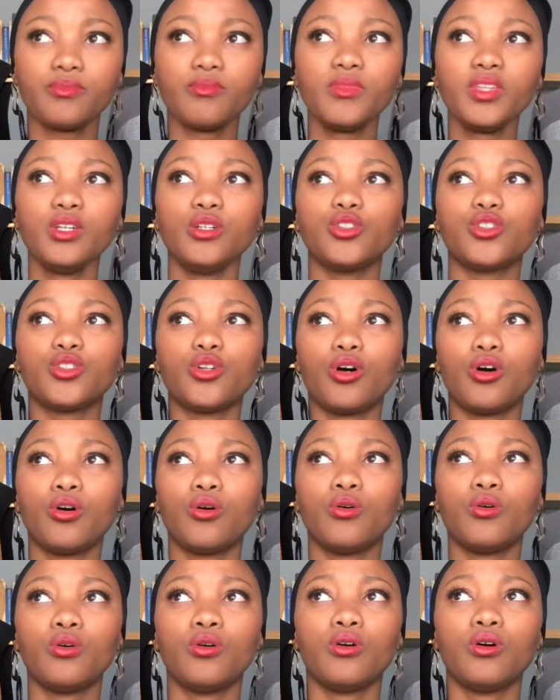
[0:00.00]

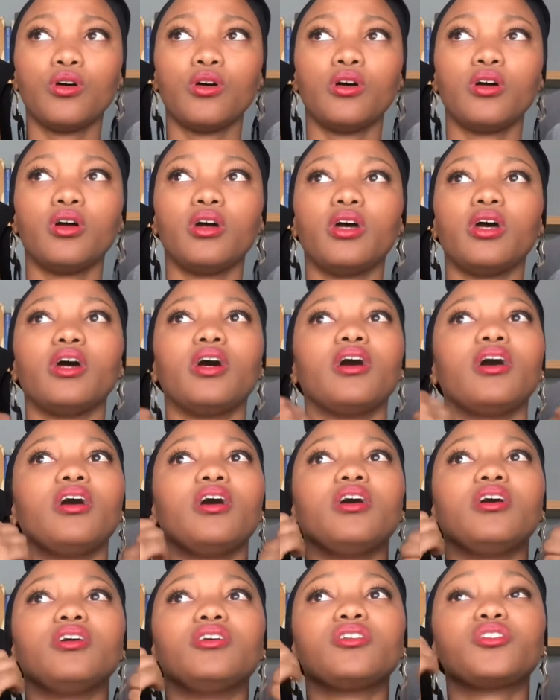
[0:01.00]
So
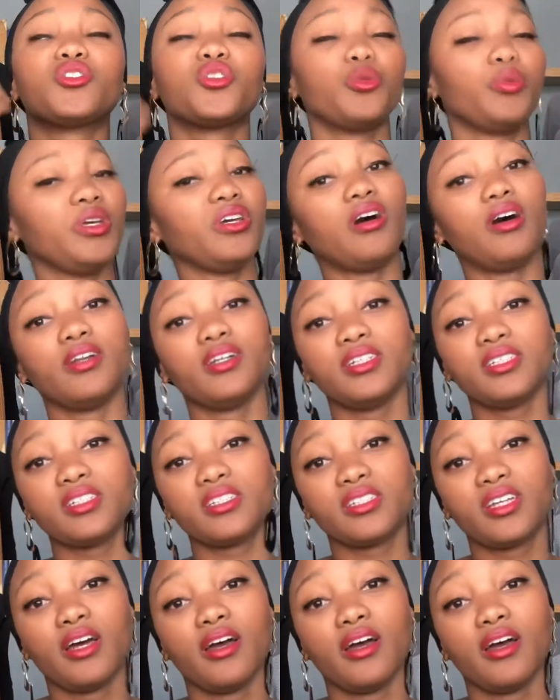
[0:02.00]
to be honest,